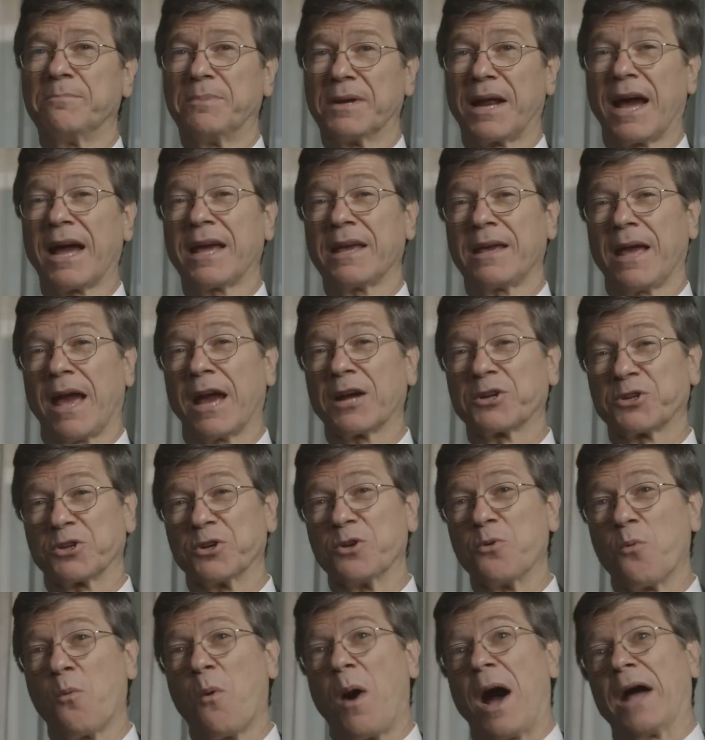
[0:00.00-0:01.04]
but I
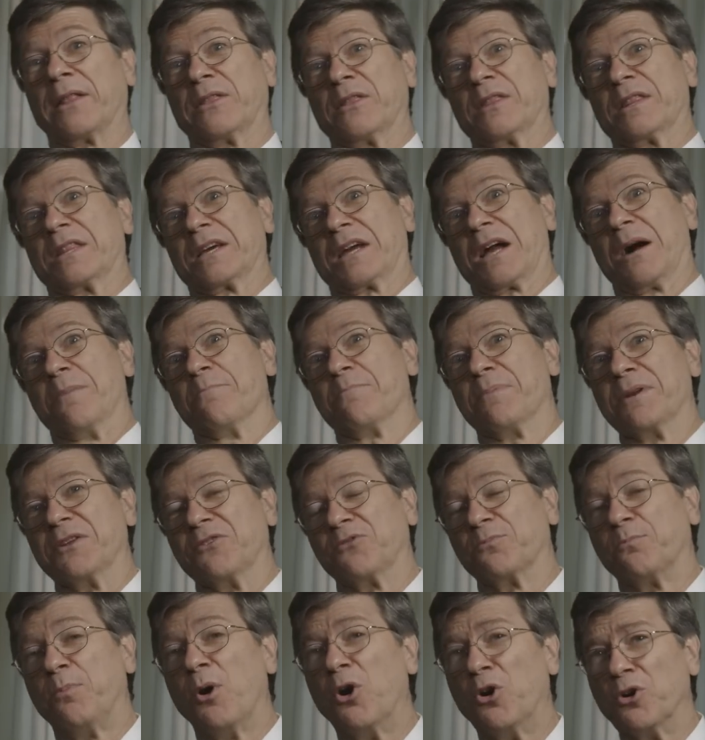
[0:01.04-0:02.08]
actually want the
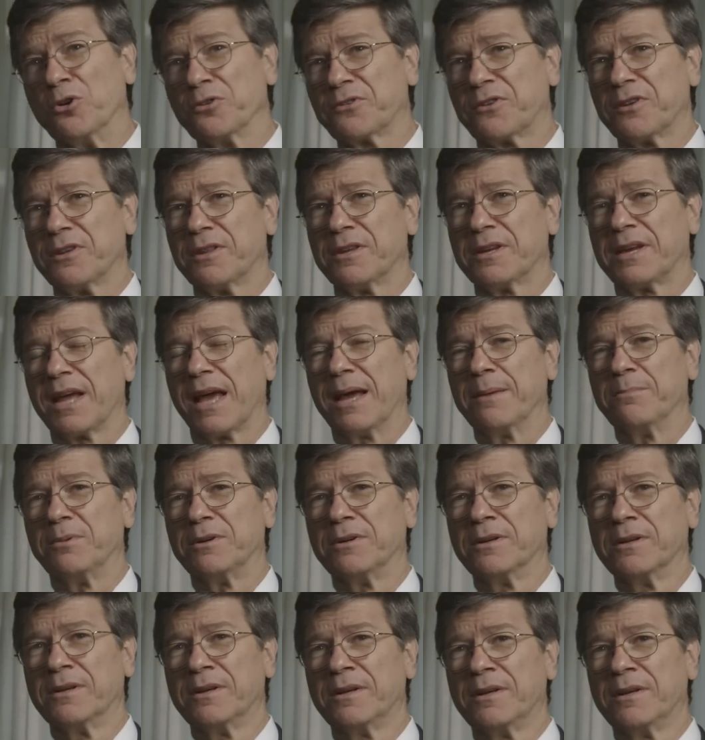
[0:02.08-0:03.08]
companies pulled to the table.